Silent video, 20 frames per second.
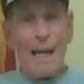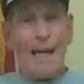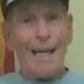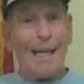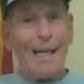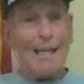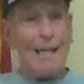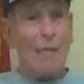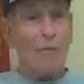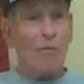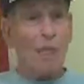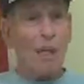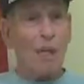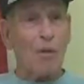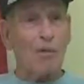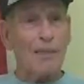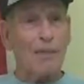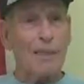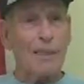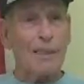I had that when
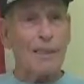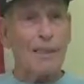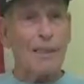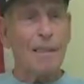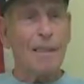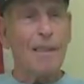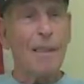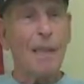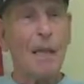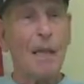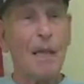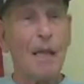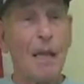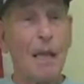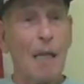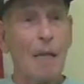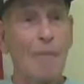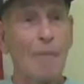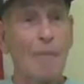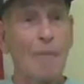I was a kid.
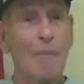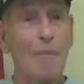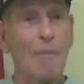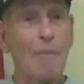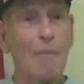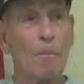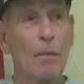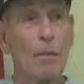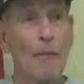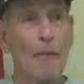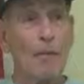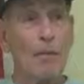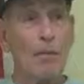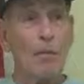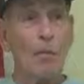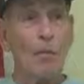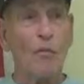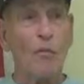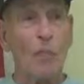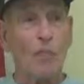I
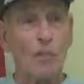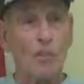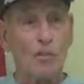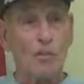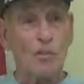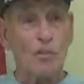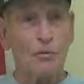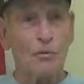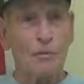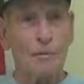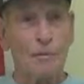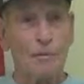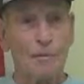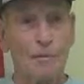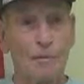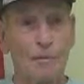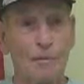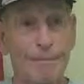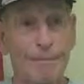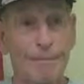pedaled over to Mitchell
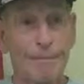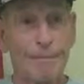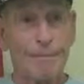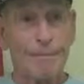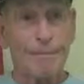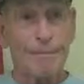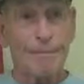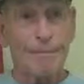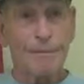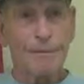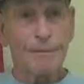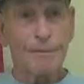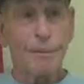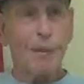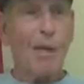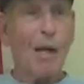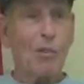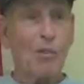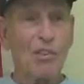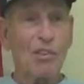Field
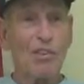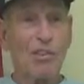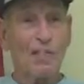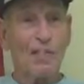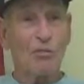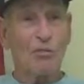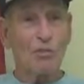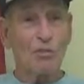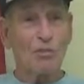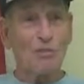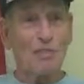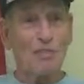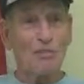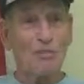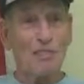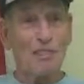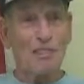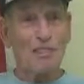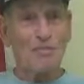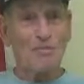when I was in the
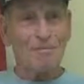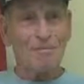Roosevelt Field.